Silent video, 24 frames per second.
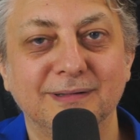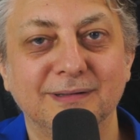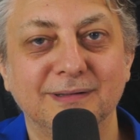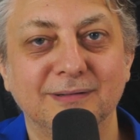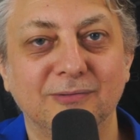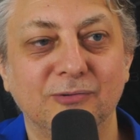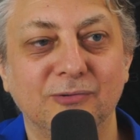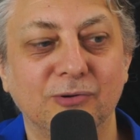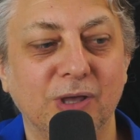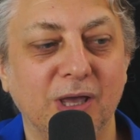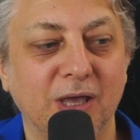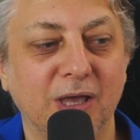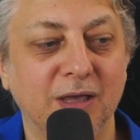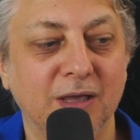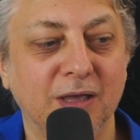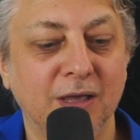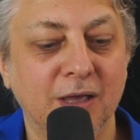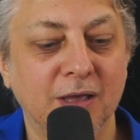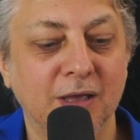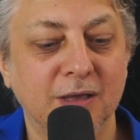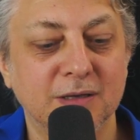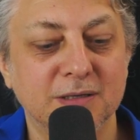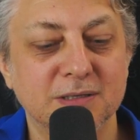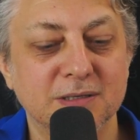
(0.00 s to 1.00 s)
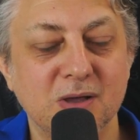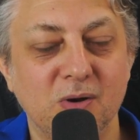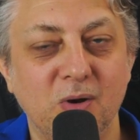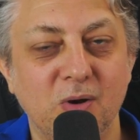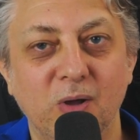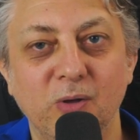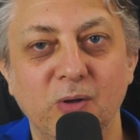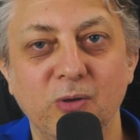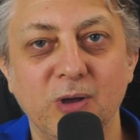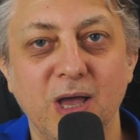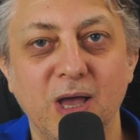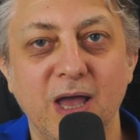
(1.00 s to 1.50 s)
Okay, so now
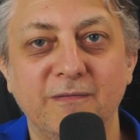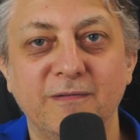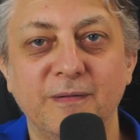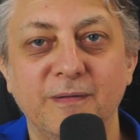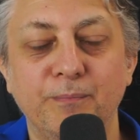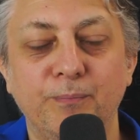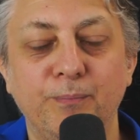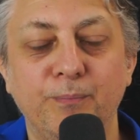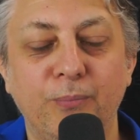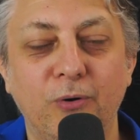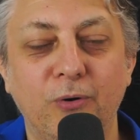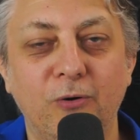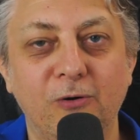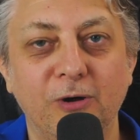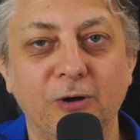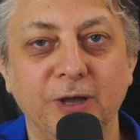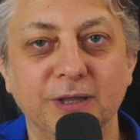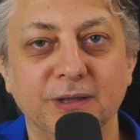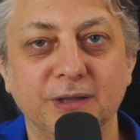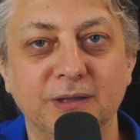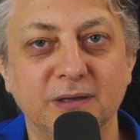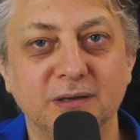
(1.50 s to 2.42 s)
you have a point,